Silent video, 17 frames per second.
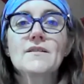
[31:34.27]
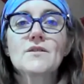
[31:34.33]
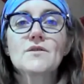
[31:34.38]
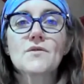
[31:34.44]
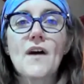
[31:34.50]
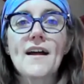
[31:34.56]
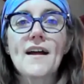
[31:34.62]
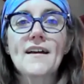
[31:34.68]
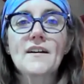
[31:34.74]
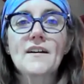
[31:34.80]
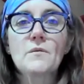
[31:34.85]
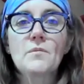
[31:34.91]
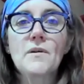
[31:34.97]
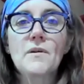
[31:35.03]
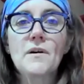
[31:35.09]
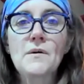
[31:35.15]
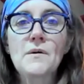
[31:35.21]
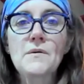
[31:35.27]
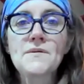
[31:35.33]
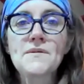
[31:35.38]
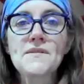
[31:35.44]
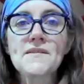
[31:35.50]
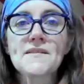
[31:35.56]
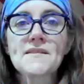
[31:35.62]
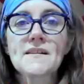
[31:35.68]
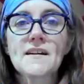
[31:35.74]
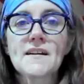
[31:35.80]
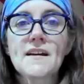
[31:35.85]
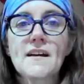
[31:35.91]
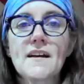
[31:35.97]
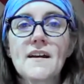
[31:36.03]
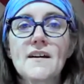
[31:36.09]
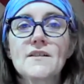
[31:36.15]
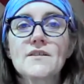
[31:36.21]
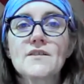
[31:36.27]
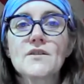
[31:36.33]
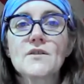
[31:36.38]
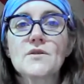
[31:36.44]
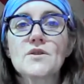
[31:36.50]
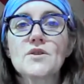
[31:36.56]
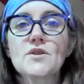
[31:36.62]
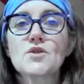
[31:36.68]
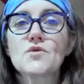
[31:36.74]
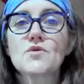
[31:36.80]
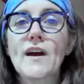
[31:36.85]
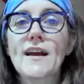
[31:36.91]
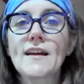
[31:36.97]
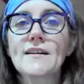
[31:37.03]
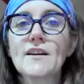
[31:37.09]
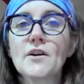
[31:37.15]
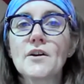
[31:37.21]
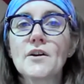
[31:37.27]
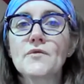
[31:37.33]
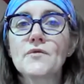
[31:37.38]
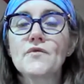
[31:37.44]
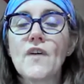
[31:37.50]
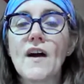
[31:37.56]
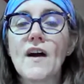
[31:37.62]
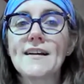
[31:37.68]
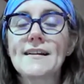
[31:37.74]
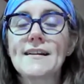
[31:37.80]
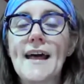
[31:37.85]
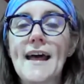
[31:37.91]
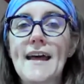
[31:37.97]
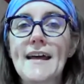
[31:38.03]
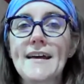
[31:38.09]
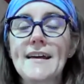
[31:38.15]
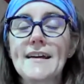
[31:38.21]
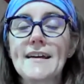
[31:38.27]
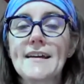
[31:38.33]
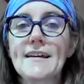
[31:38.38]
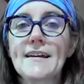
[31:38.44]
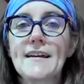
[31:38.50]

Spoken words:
Triangle pose. So straighten your front leg.